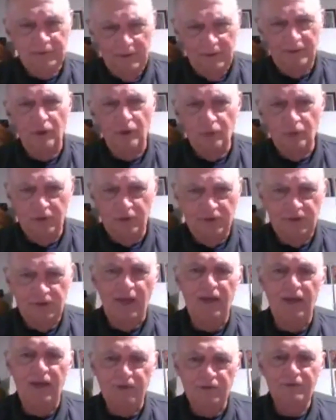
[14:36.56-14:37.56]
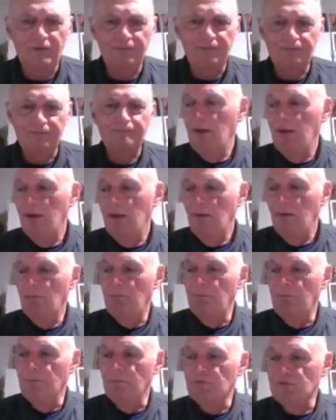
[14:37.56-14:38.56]
"I know these guys."
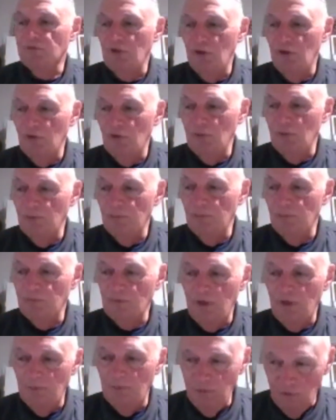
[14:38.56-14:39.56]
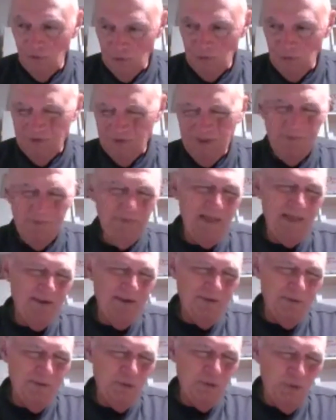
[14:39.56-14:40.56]
So come Christmas time,
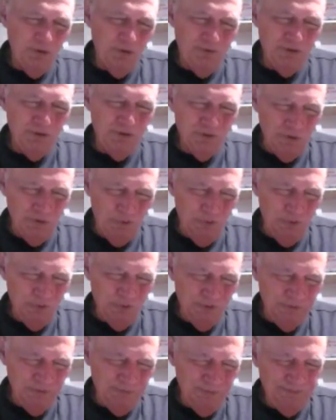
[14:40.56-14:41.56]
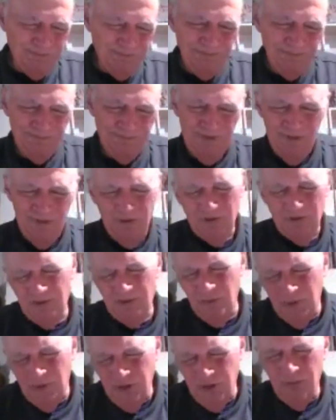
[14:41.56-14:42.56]
now I'm 12 years old,
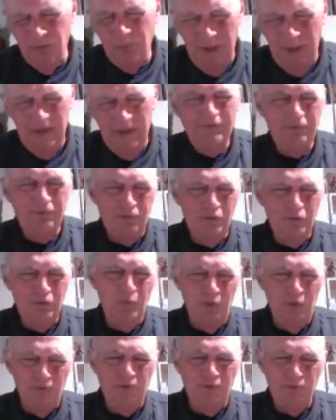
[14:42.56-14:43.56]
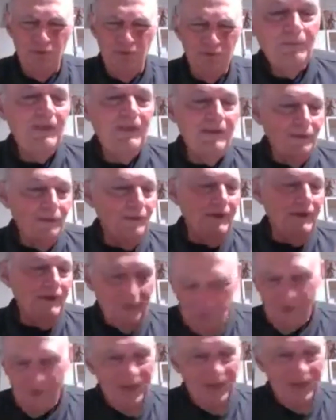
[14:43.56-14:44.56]
so what do you buy for a 12-year-old? Anyway,
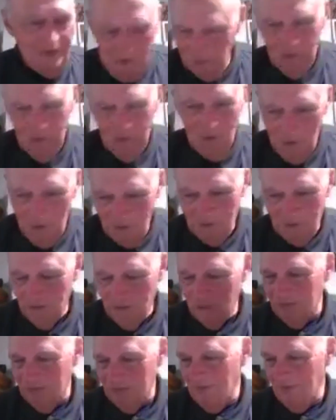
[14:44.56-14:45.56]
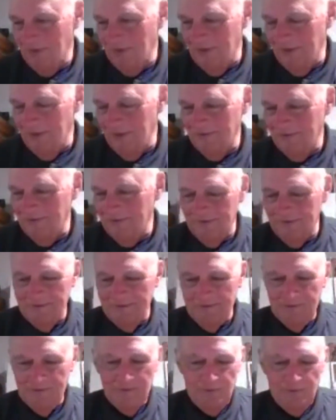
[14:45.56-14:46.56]
so I got some clothes,
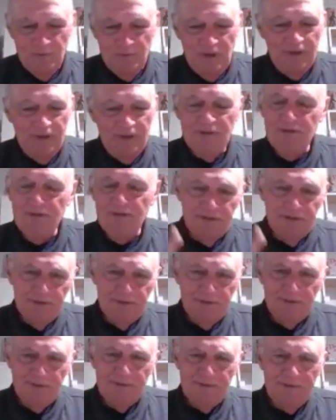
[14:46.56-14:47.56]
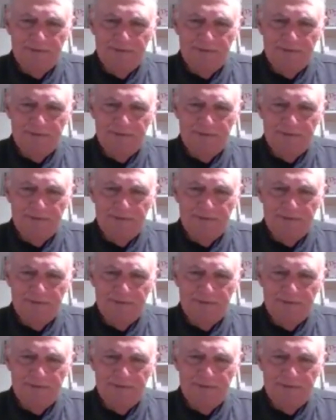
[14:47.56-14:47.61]
and Johnny says,